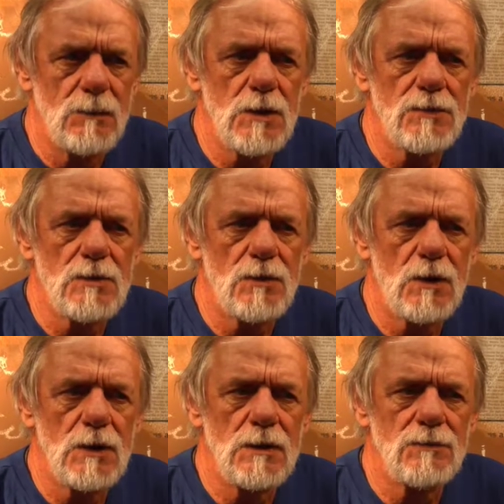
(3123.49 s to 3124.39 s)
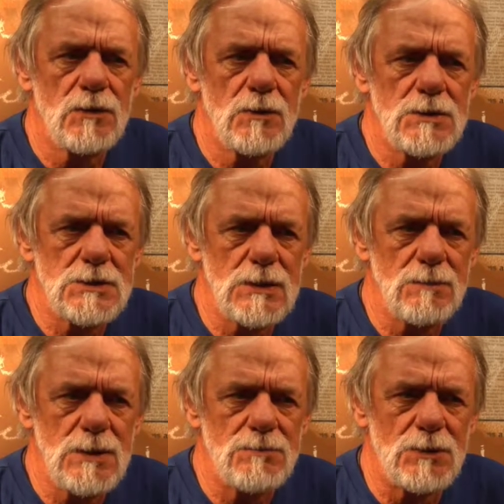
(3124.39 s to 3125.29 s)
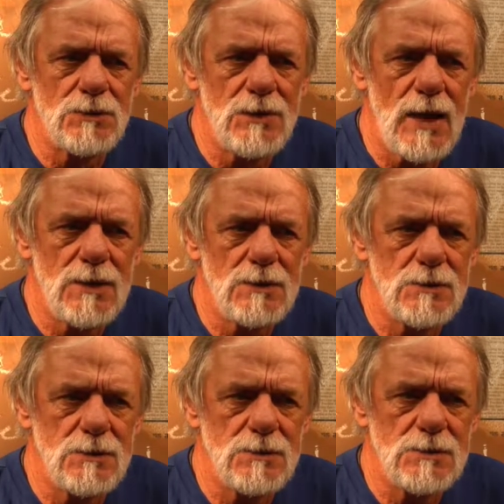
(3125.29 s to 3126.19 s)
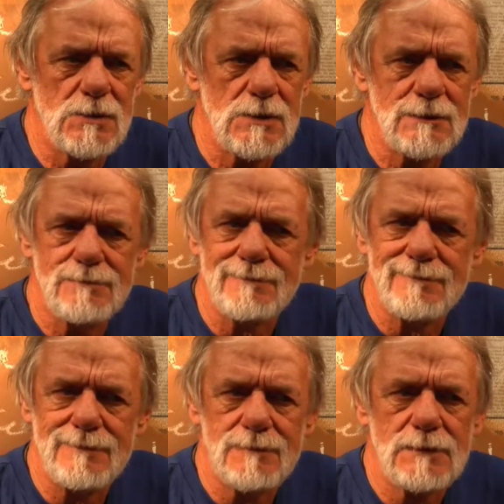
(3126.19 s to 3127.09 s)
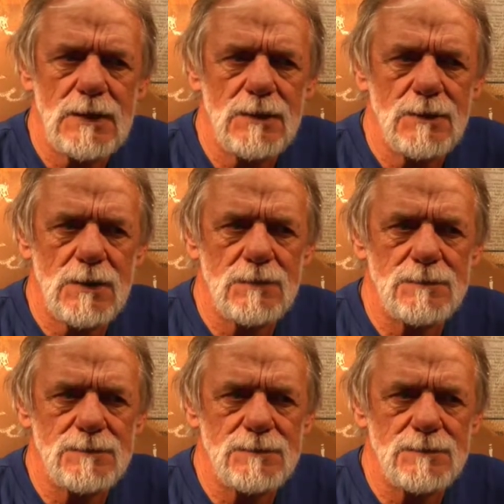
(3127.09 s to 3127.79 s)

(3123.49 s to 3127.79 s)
went very far in influencing people's attitudes. I don't know.